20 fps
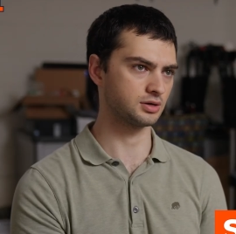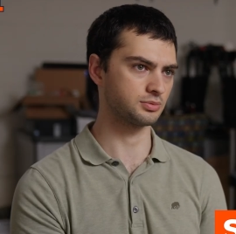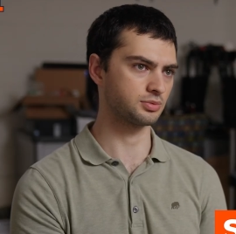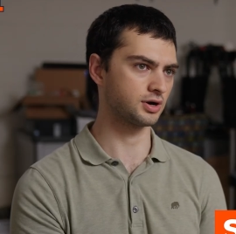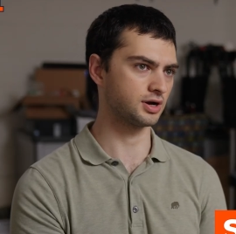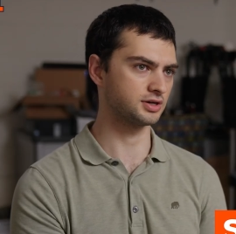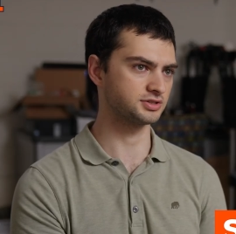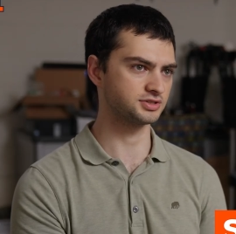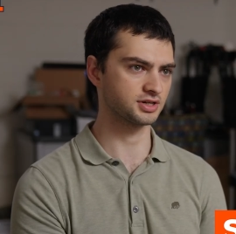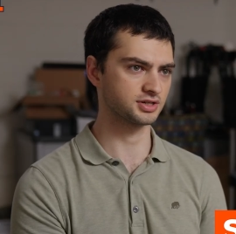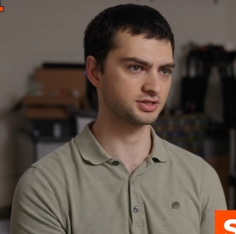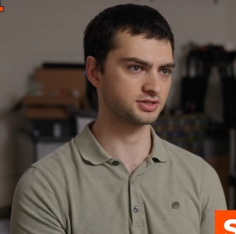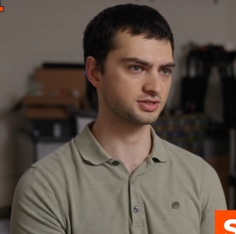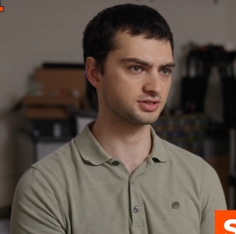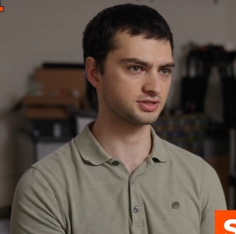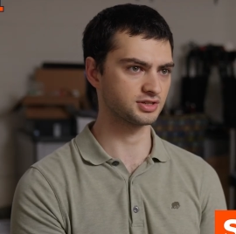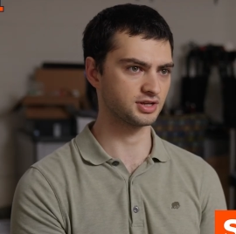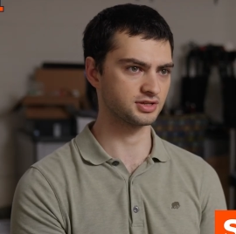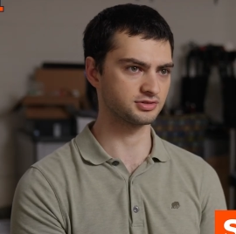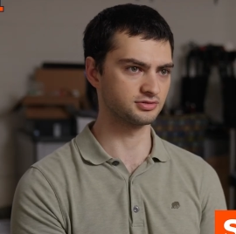
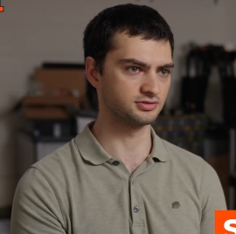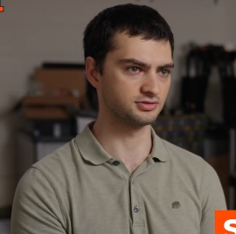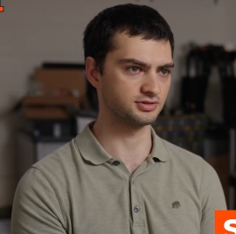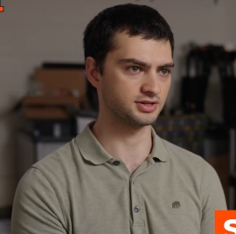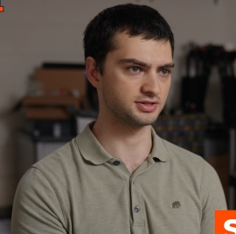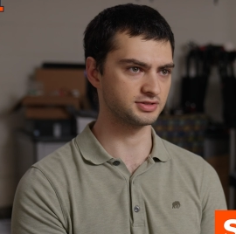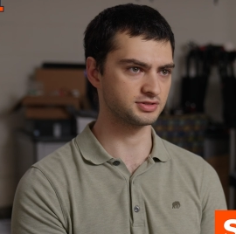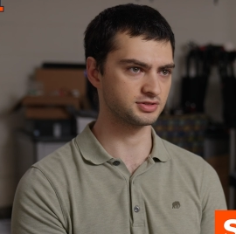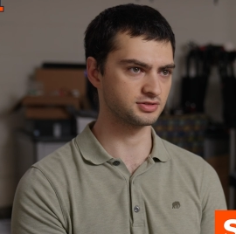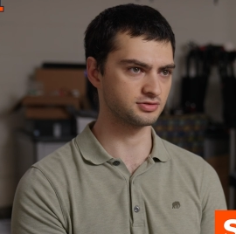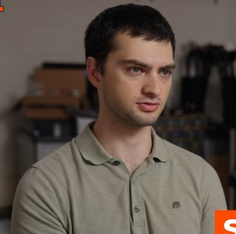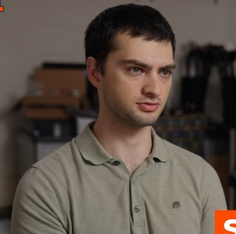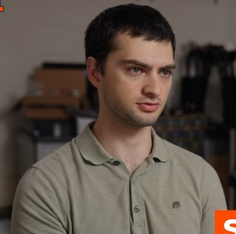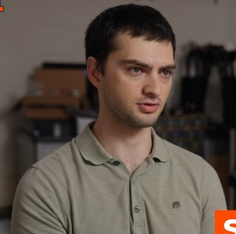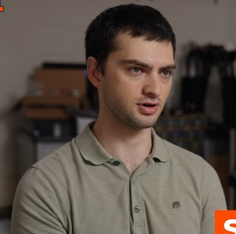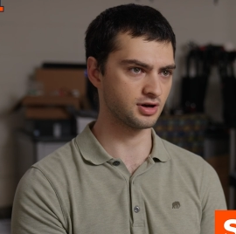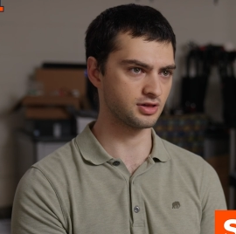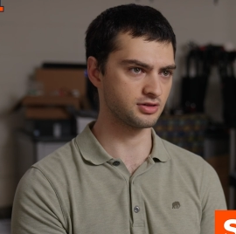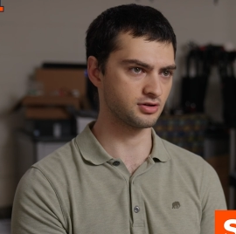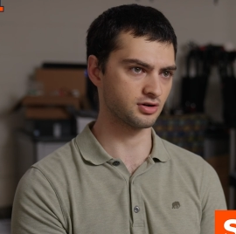projects as it relates
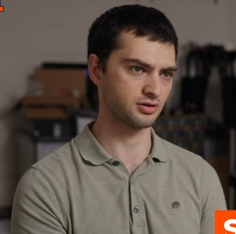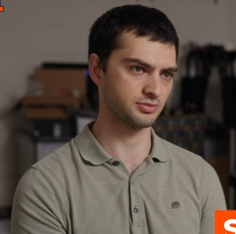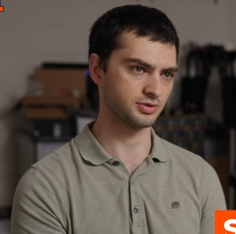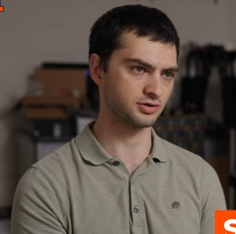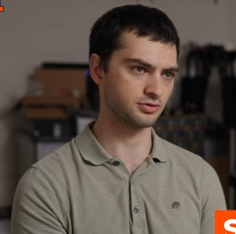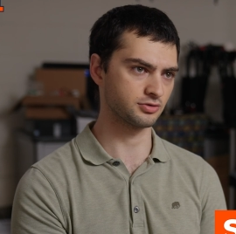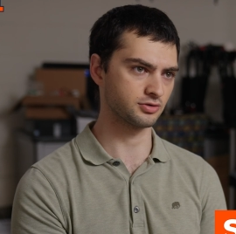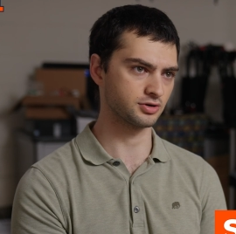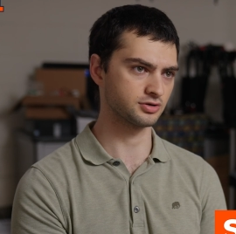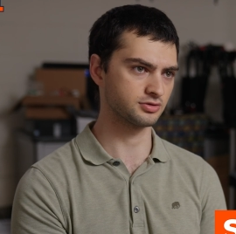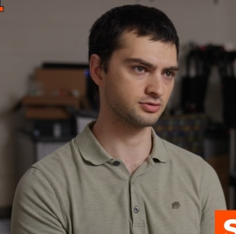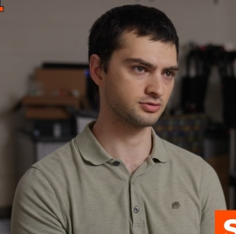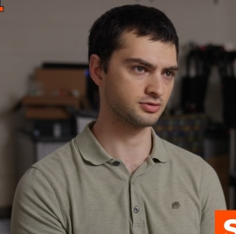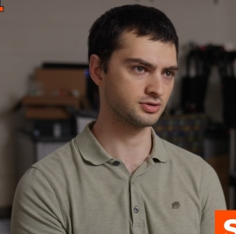to the Army Corps.